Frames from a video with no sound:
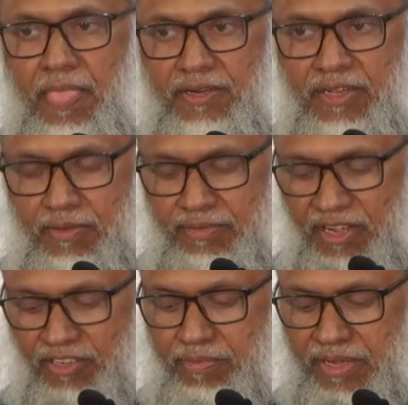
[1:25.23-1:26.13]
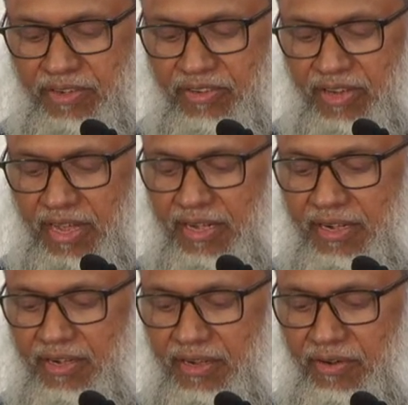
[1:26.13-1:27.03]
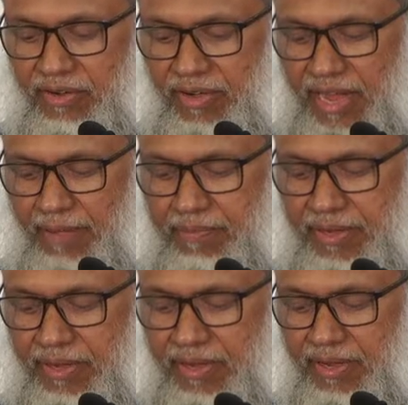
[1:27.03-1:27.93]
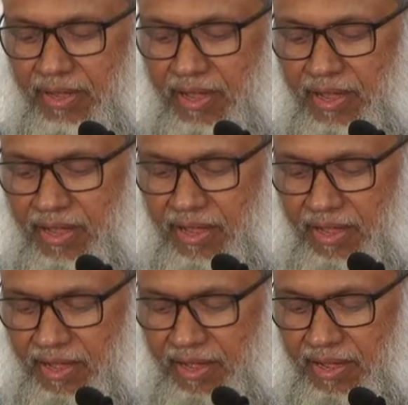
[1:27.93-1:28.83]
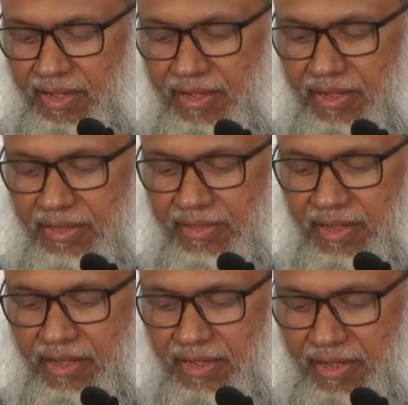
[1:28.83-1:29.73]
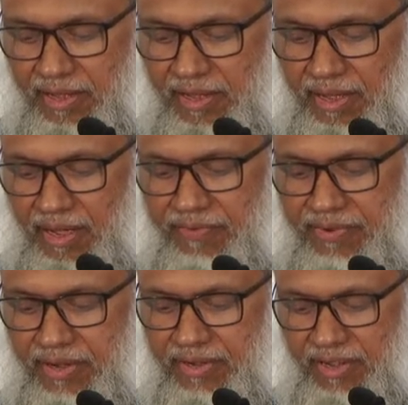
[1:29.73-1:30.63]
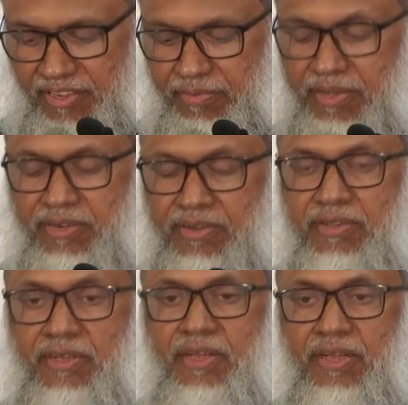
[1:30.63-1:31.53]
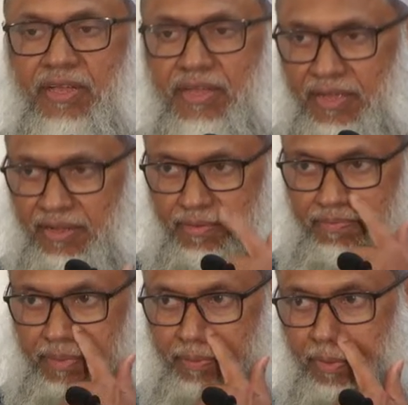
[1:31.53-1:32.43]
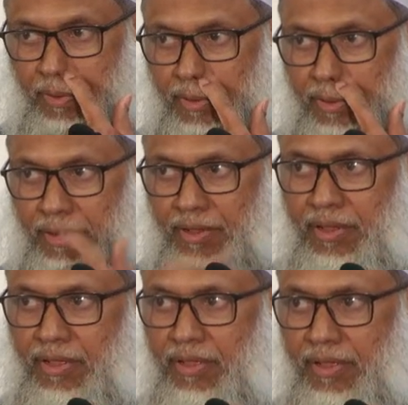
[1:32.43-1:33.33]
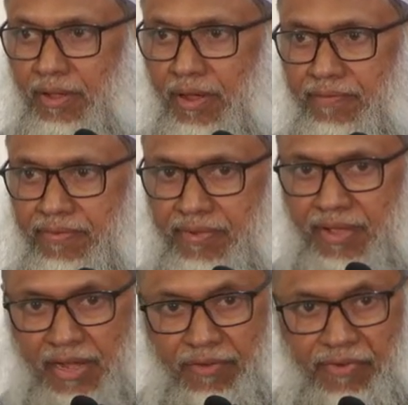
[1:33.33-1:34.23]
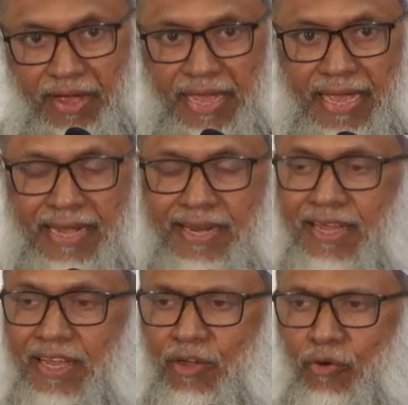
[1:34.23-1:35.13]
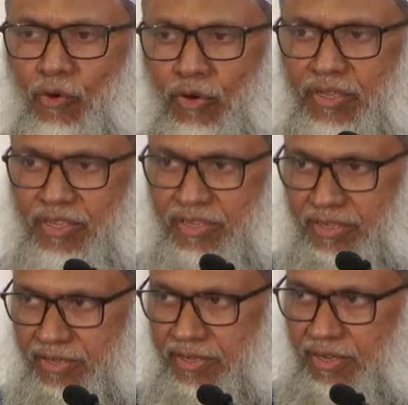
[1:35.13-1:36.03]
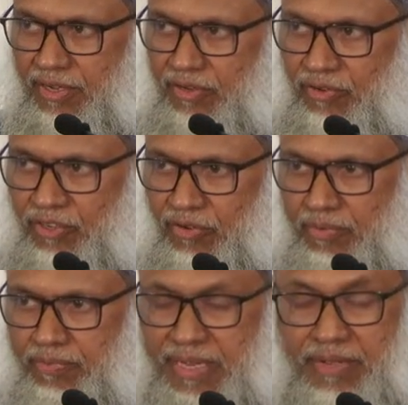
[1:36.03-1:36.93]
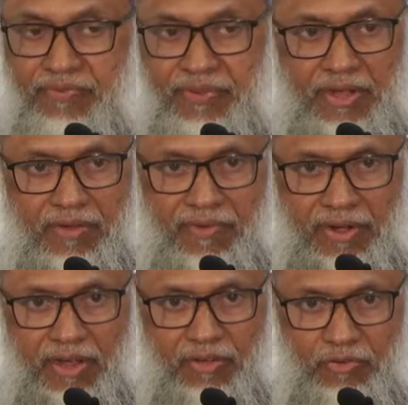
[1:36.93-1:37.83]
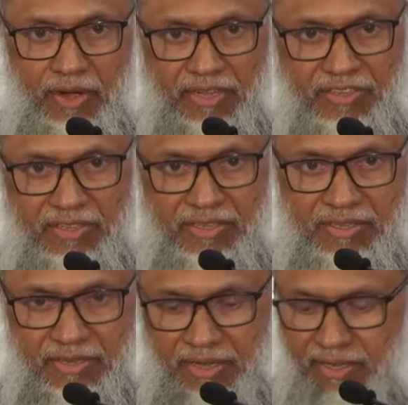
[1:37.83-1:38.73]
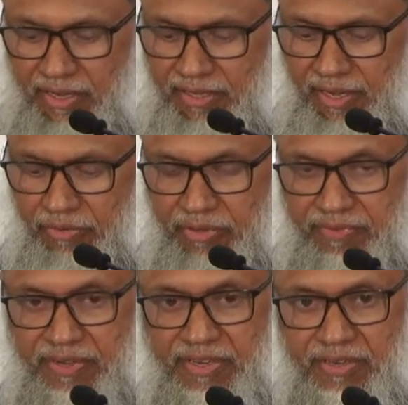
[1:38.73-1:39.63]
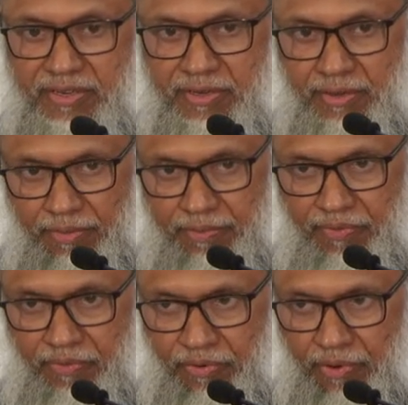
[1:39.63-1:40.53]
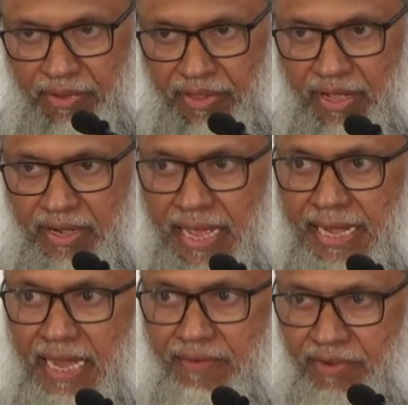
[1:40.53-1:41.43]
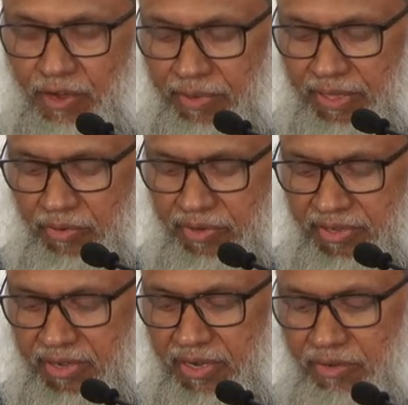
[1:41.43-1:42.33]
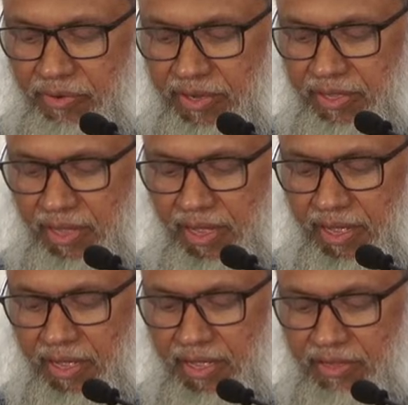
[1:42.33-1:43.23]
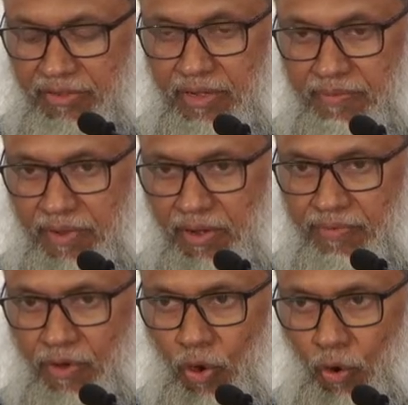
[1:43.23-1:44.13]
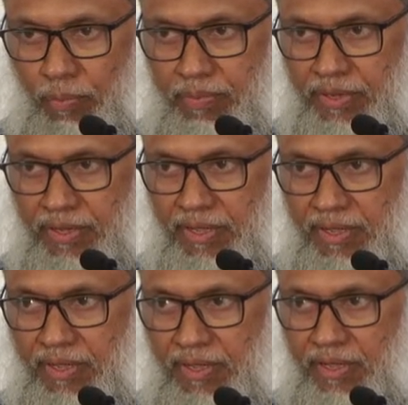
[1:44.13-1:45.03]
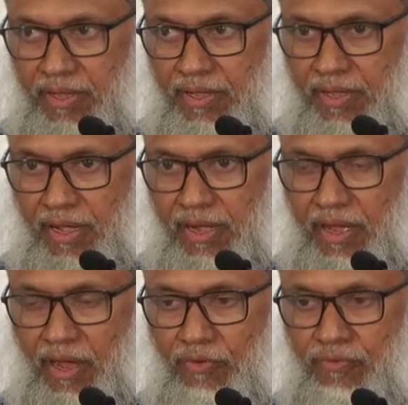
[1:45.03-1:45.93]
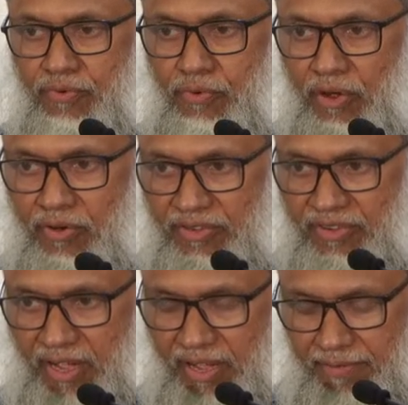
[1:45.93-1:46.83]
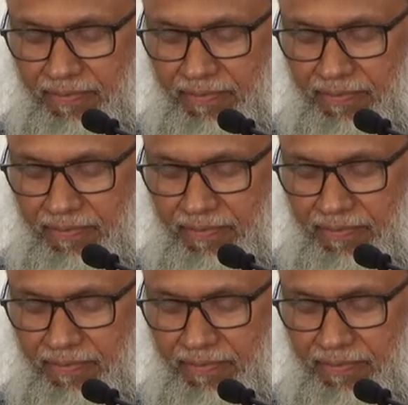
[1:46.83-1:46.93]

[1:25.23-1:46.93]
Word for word: day of judgment and what will happen uh, in the after judgment and people uh, of hellfire, all this which will bring fear of Allah to us. That was finished before Ramadan, and after Ramadan, we're starting with the chapter of hope. Al Khawfu or Raja.